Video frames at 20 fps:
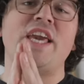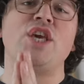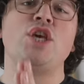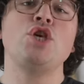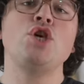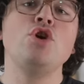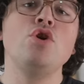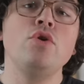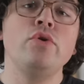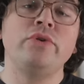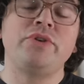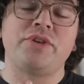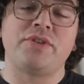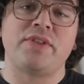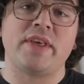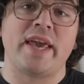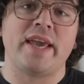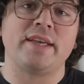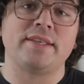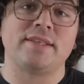huge
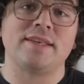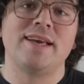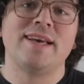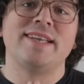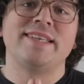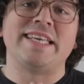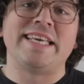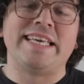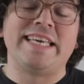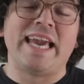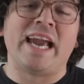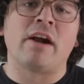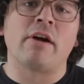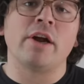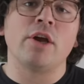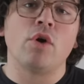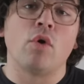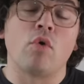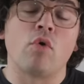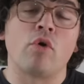thanks to
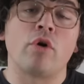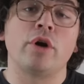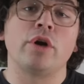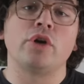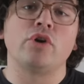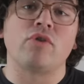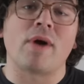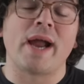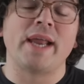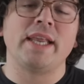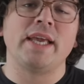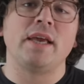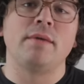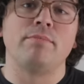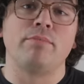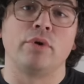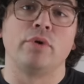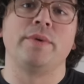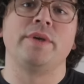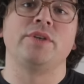Gary Horne Grinding and
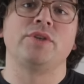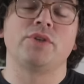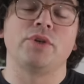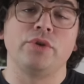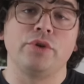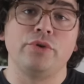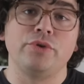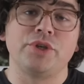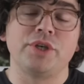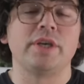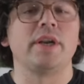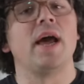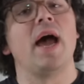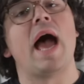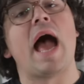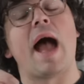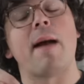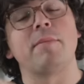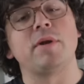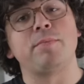Brewing Solution.
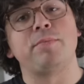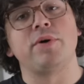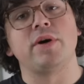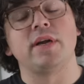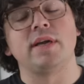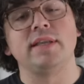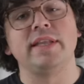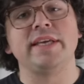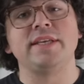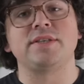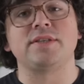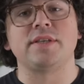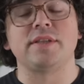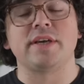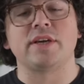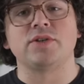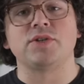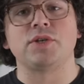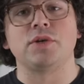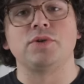I'm going to put links to
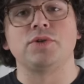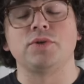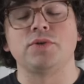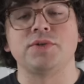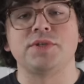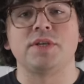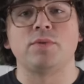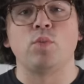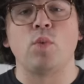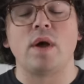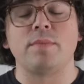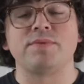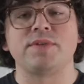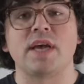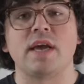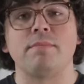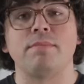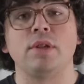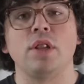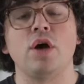their socials and
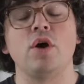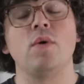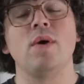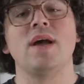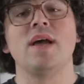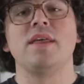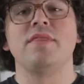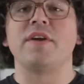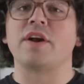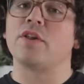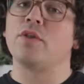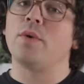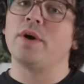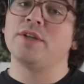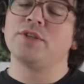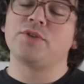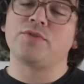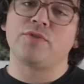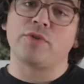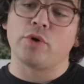website below. They're the
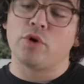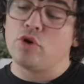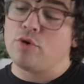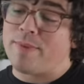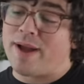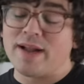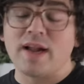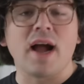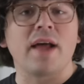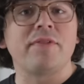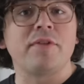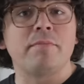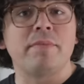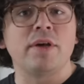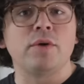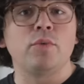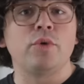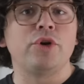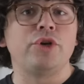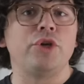ones through whom I got the
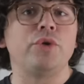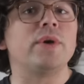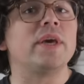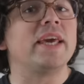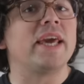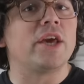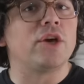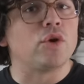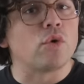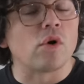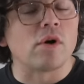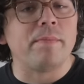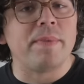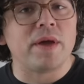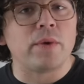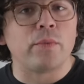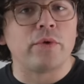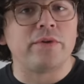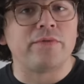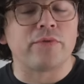Bentwood. You can get your
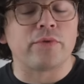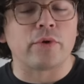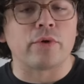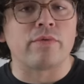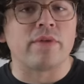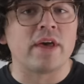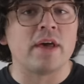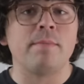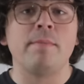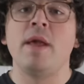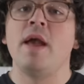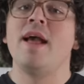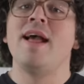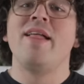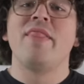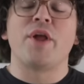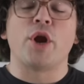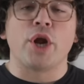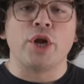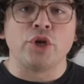Bentwood through them.
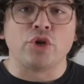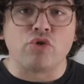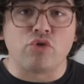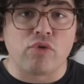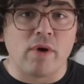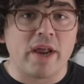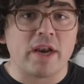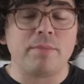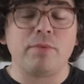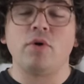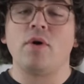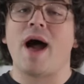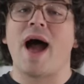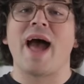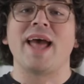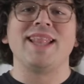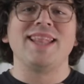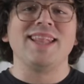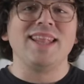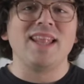They're incredible.
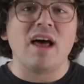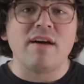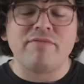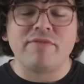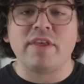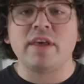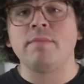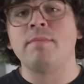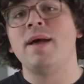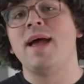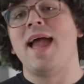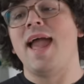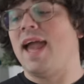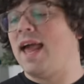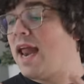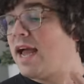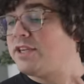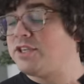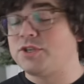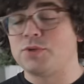I love them.
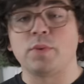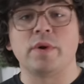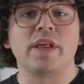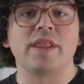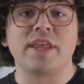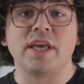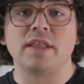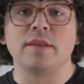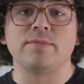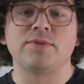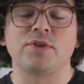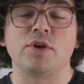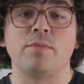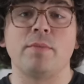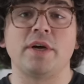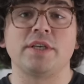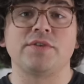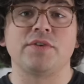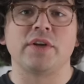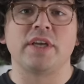And I just want to thank them so
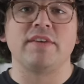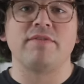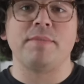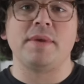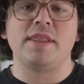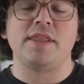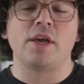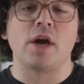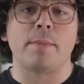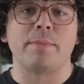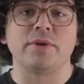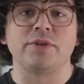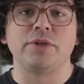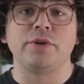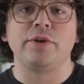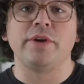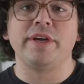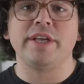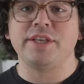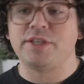much for giving me the
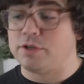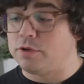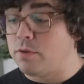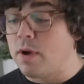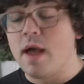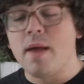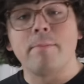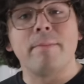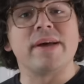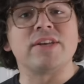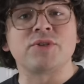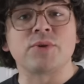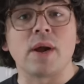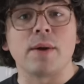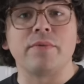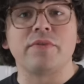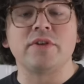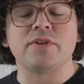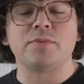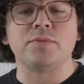opportunity to mess around
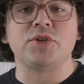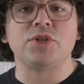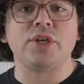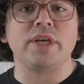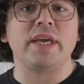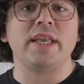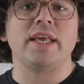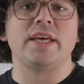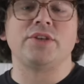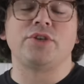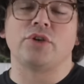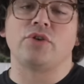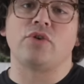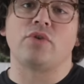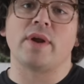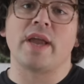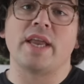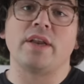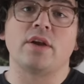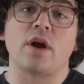with this machine and to
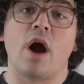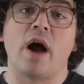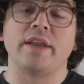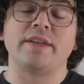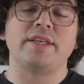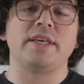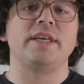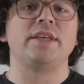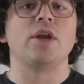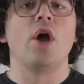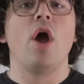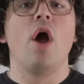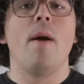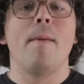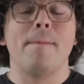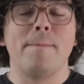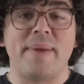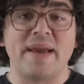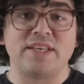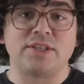create content
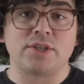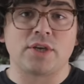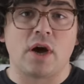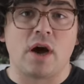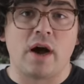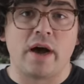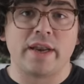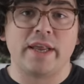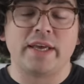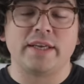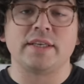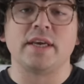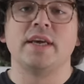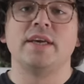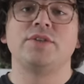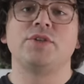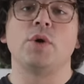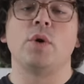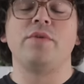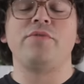based on it.
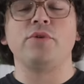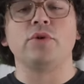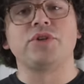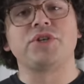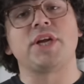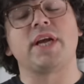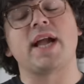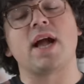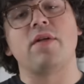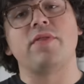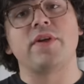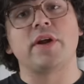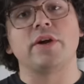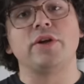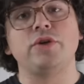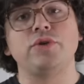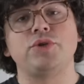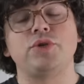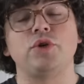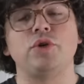So if you'll check out their
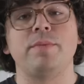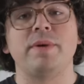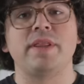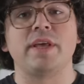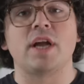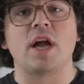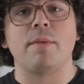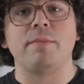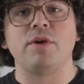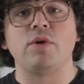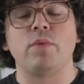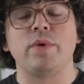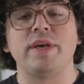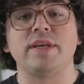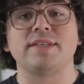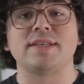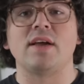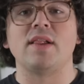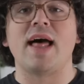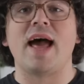YouTube in the coming
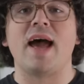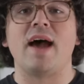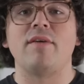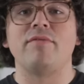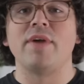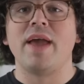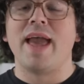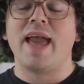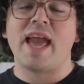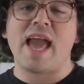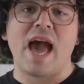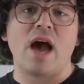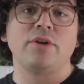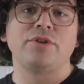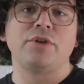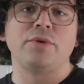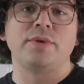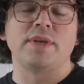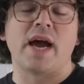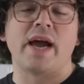weeks, I'll have a
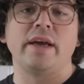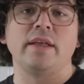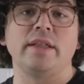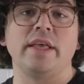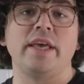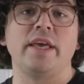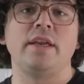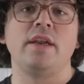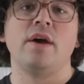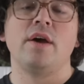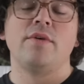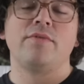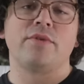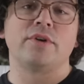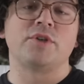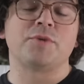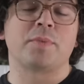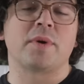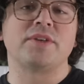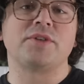how-to dial-in for
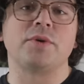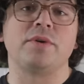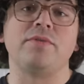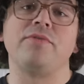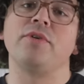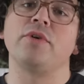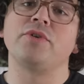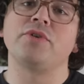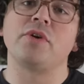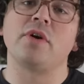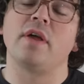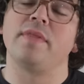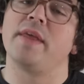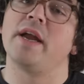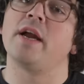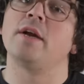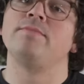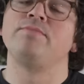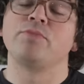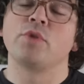espresso and filter on
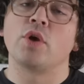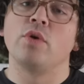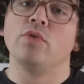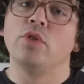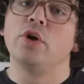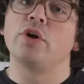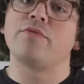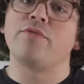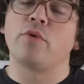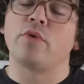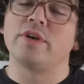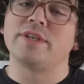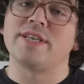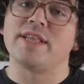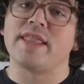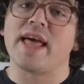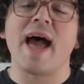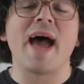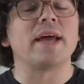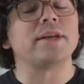there. Look forward to
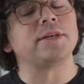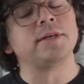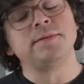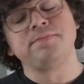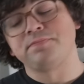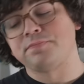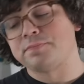that.